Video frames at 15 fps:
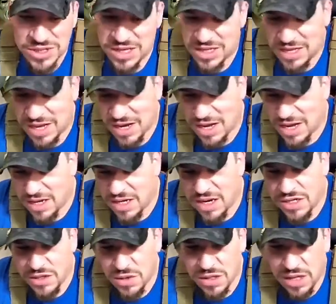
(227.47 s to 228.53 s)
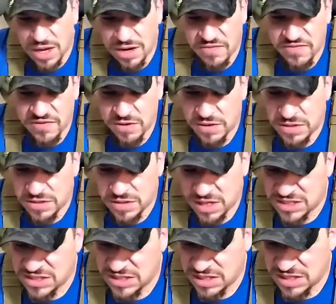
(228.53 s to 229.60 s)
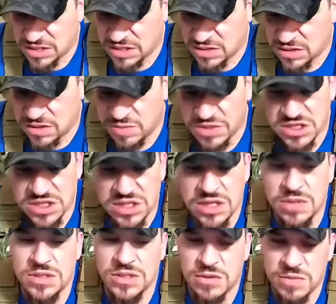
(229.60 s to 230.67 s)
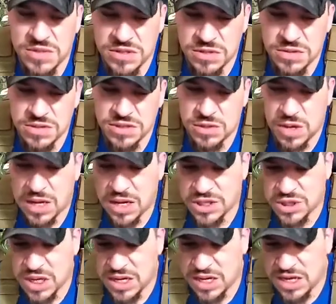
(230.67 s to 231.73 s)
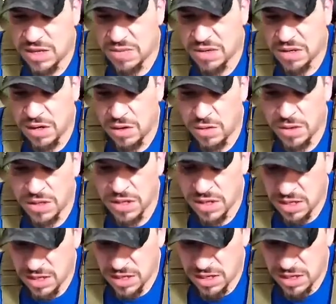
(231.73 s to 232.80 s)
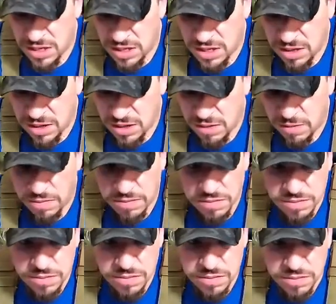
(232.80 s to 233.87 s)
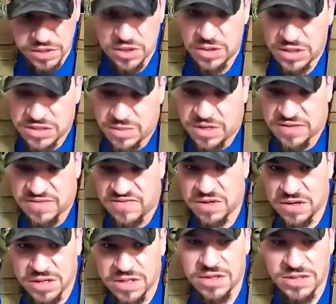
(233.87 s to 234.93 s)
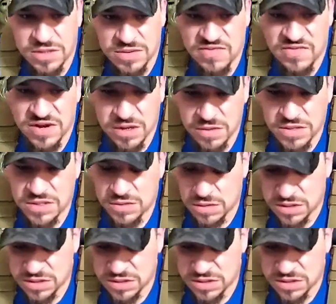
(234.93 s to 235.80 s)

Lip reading: that. I do a lot of I send these clips to YouTube too, so I try to keep it going. Because it makes for a good YouTube video too. Because